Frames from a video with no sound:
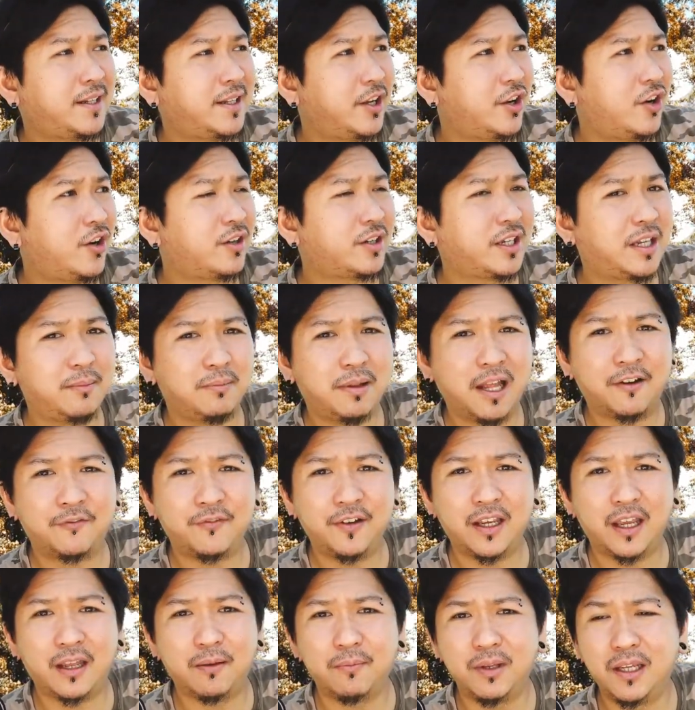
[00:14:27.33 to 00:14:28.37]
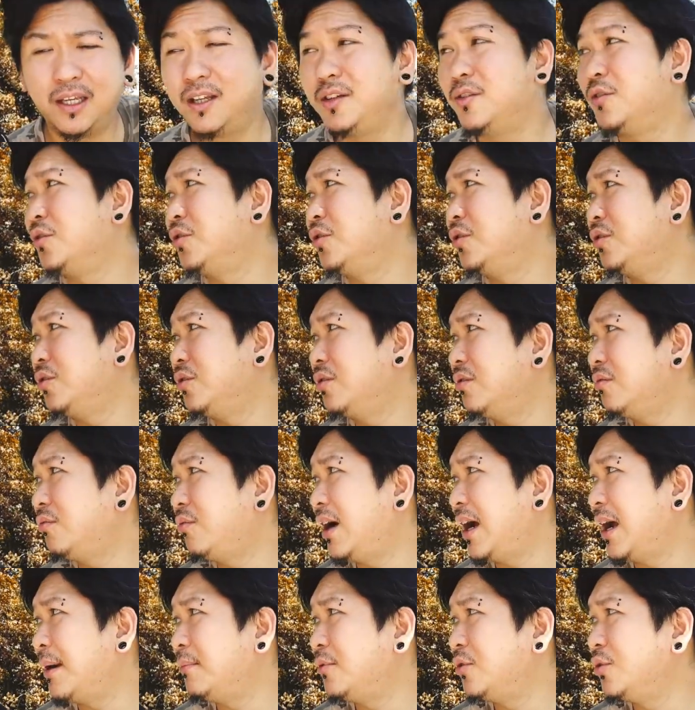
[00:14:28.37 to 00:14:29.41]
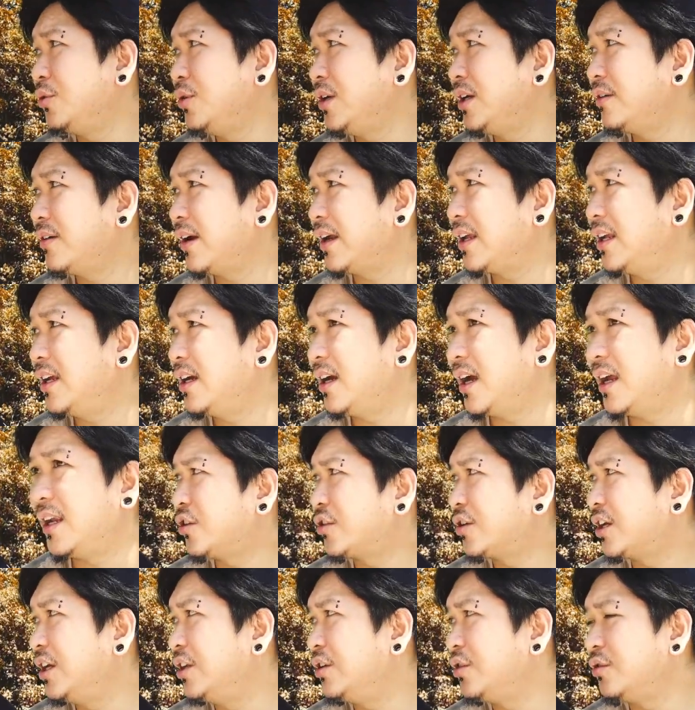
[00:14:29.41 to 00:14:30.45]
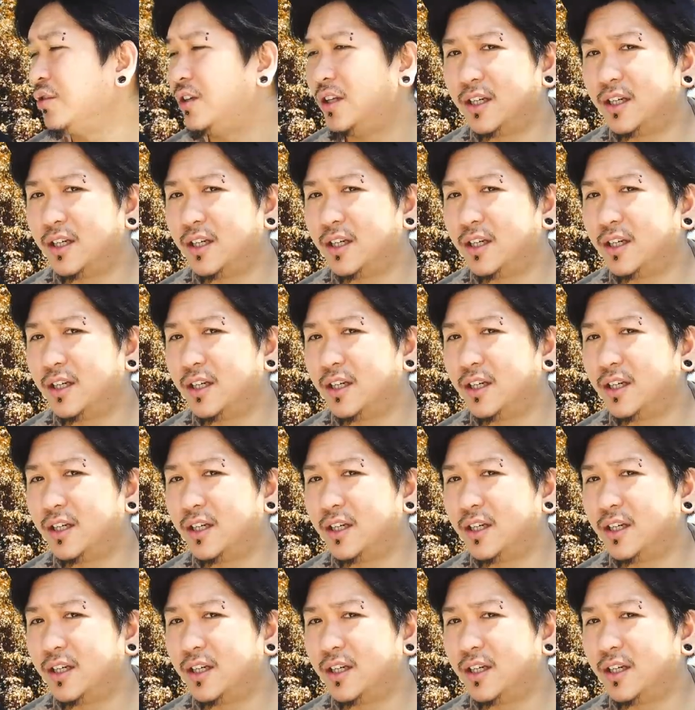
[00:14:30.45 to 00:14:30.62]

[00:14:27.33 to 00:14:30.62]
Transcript: they all keep laughing at me, don't know what I'm doing right here and talking to